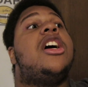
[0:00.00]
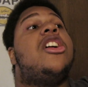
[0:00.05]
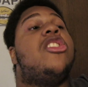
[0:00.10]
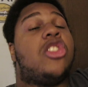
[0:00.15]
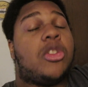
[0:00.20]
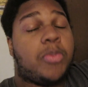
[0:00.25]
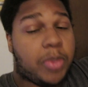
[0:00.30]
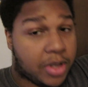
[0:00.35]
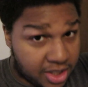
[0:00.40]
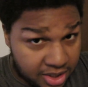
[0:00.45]

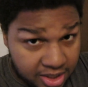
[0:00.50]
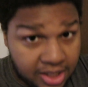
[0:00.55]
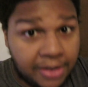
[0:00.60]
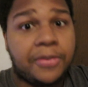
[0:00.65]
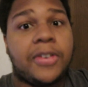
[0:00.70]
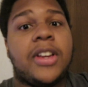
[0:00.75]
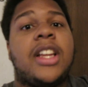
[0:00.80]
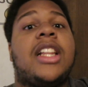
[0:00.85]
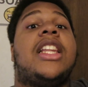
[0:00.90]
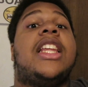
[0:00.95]

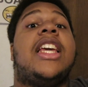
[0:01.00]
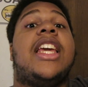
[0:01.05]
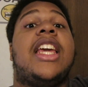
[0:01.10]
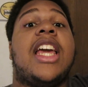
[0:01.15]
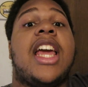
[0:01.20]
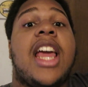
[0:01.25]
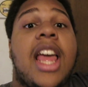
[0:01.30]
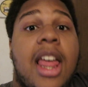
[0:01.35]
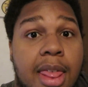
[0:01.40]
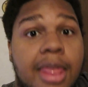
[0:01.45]
specifically
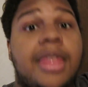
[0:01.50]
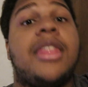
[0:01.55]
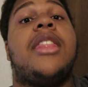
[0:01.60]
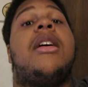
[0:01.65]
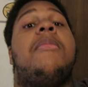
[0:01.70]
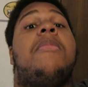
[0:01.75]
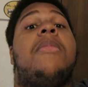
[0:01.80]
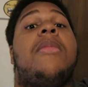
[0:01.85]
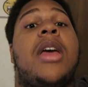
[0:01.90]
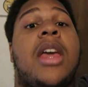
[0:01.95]

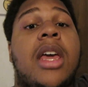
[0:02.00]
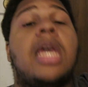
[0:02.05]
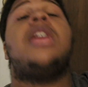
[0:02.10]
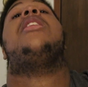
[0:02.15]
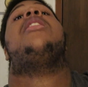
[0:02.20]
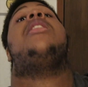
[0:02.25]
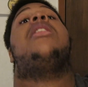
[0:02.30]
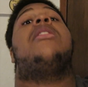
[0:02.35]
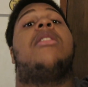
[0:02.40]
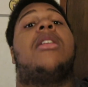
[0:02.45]
them
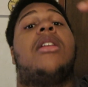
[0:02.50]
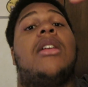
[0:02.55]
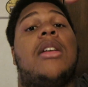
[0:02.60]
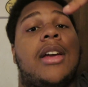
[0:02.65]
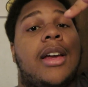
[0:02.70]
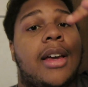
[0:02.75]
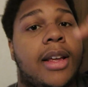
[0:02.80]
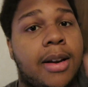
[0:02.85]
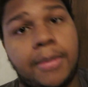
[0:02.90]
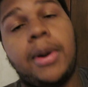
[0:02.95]
here
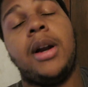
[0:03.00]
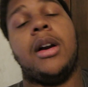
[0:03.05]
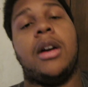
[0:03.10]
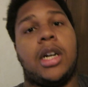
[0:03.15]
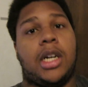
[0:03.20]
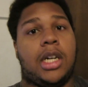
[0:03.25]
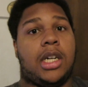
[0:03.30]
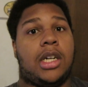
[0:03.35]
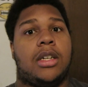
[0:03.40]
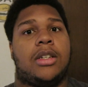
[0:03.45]
in
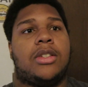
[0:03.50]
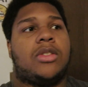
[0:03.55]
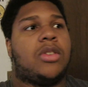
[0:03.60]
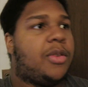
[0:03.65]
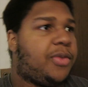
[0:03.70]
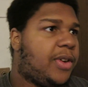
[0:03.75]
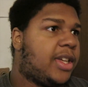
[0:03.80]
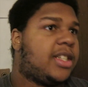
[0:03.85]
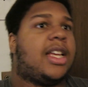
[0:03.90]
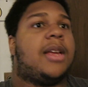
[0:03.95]
America. So
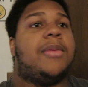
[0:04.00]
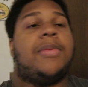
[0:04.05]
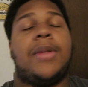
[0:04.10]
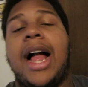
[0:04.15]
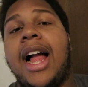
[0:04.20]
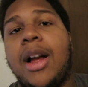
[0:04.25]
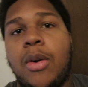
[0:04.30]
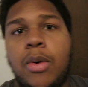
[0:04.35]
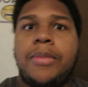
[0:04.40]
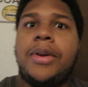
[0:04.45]
if I say
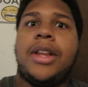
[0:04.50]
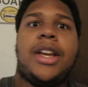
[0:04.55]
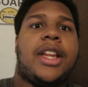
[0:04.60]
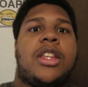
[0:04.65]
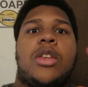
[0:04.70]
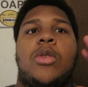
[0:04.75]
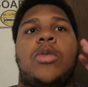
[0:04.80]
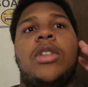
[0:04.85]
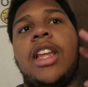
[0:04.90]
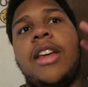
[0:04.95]
black women
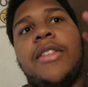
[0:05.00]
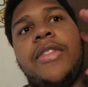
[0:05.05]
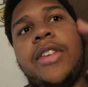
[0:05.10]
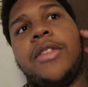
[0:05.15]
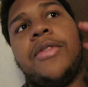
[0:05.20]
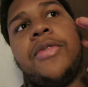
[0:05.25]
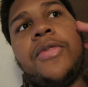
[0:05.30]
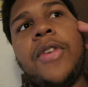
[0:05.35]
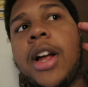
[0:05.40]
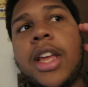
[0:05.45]
and you live in
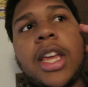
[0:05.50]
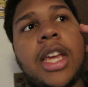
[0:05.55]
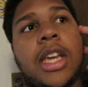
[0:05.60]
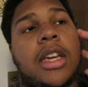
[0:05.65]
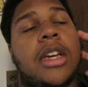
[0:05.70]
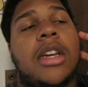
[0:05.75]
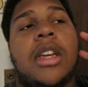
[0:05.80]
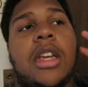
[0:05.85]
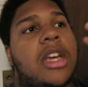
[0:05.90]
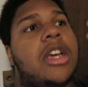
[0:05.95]

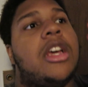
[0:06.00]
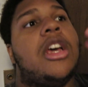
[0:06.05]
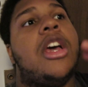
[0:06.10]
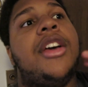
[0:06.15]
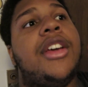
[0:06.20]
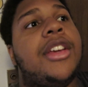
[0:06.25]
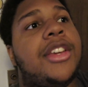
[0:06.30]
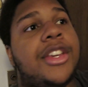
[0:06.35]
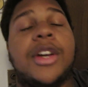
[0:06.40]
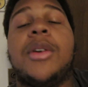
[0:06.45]
fucking
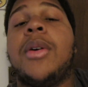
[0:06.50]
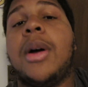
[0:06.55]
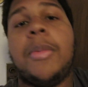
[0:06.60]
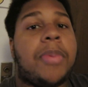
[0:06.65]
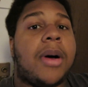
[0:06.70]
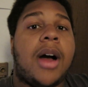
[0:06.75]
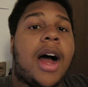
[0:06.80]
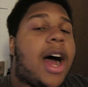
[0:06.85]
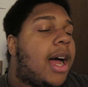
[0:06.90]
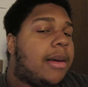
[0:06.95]
Europe,
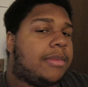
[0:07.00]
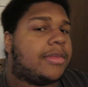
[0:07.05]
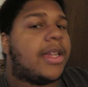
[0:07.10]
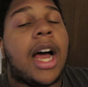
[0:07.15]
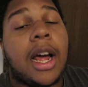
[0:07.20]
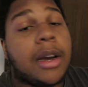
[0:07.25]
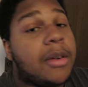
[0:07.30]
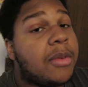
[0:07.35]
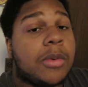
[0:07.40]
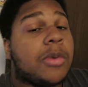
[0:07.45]
I'm
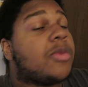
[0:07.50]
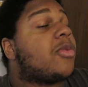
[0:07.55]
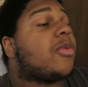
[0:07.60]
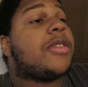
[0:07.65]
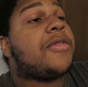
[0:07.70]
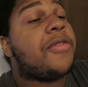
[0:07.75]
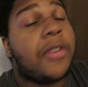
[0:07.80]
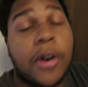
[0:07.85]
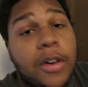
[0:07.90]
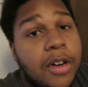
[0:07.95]
not
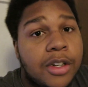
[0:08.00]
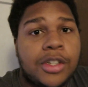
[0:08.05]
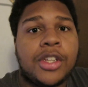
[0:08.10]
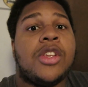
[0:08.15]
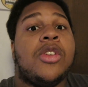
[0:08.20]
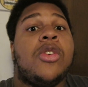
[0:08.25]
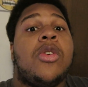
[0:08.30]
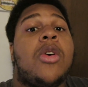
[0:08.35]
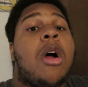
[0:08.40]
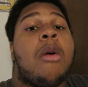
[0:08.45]
referring to
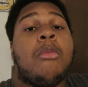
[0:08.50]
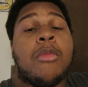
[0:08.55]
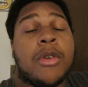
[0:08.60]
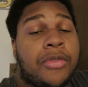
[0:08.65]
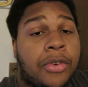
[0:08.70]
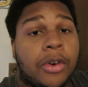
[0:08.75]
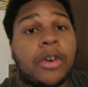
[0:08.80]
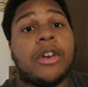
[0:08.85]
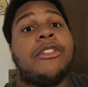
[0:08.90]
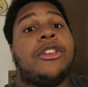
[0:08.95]
you, I'm
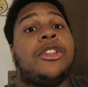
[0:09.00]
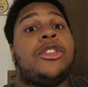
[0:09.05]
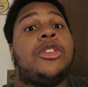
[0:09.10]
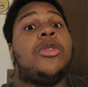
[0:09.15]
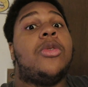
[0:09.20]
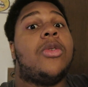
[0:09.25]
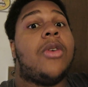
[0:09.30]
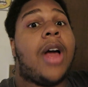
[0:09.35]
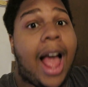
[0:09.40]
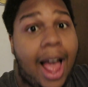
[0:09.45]
referring
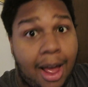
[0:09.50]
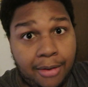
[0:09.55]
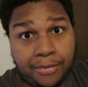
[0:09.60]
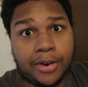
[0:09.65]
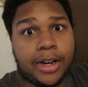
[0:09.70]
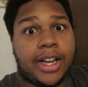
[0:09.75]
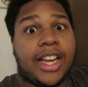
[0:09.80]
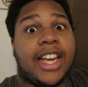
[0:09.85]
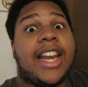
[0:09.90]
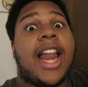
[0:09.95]
to
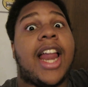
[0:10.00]
African